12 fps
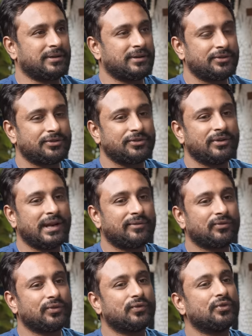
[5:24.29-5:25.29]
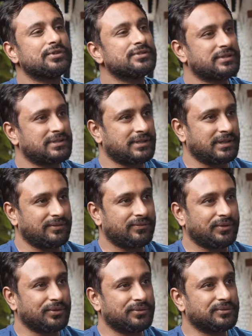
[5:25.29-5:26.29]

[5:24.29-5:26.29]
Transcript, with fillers: so you'll have to force yourself to,